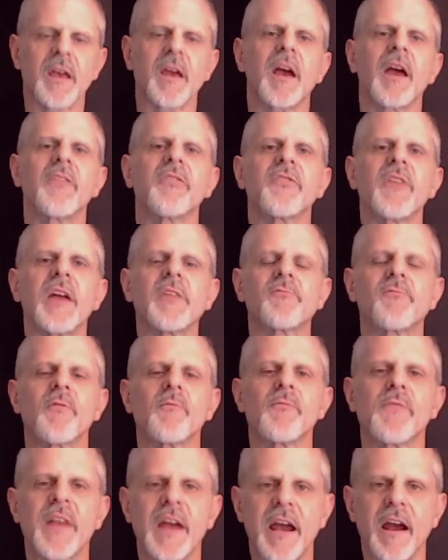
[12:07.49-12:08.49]
And then
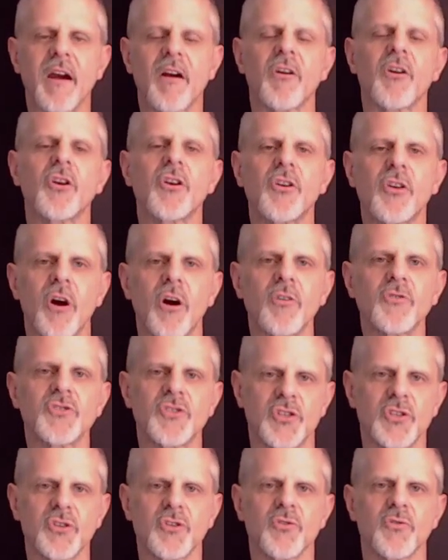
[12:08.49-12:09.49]
from there, go
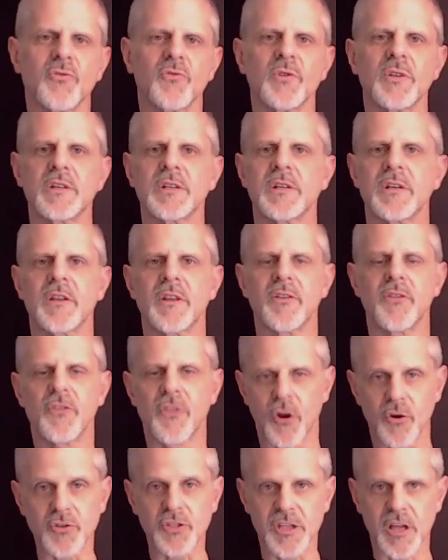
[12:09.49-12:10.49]
to
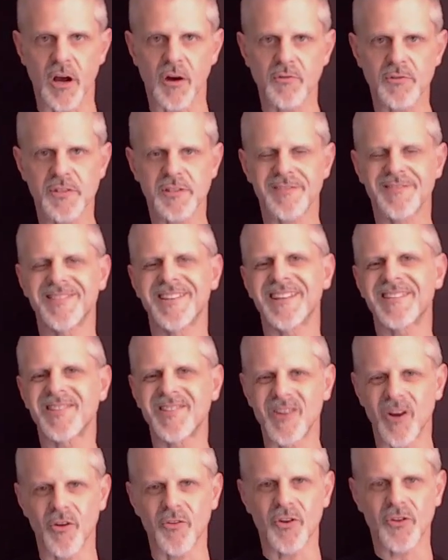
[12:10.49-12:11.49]
those notes, get to
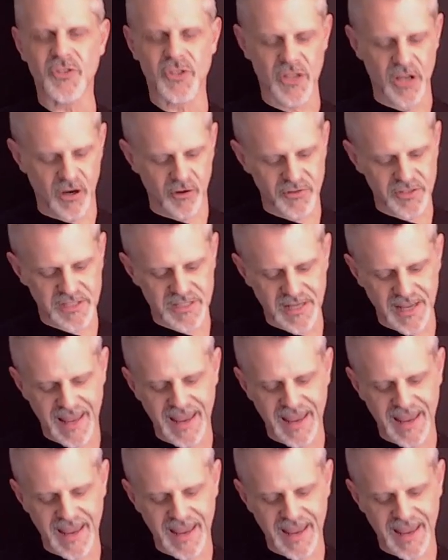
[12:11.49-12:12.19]
know those notes,